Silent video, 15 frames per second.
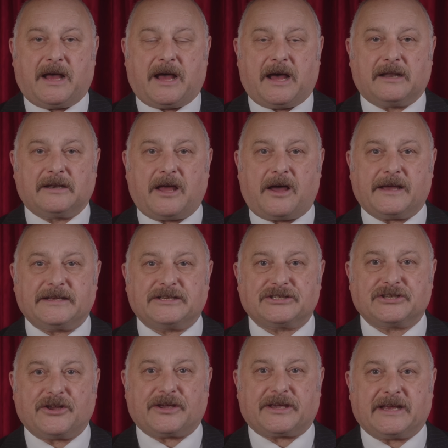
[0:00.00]
a lie
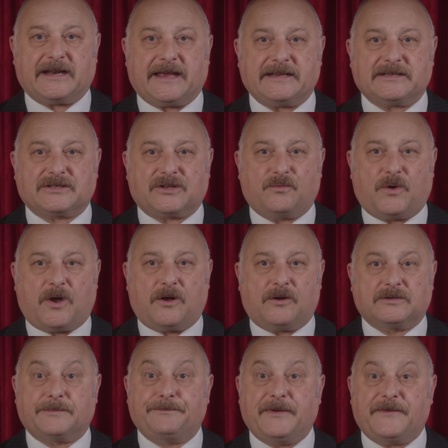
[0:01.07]
circulates the
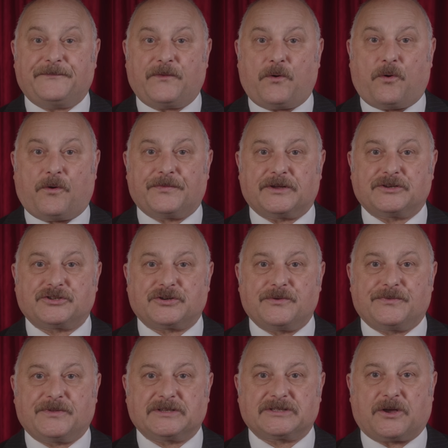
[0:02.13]
world before the
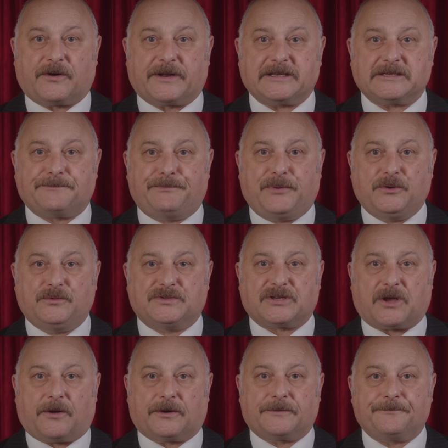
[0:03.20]
truth has got its boots
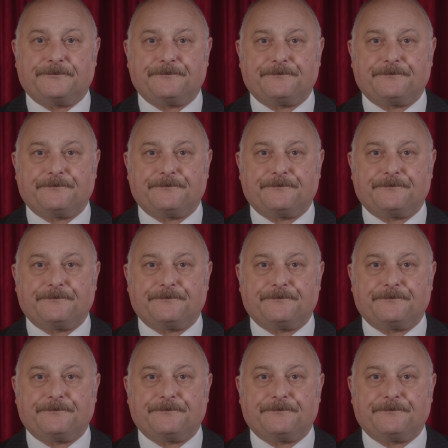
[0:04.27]
on.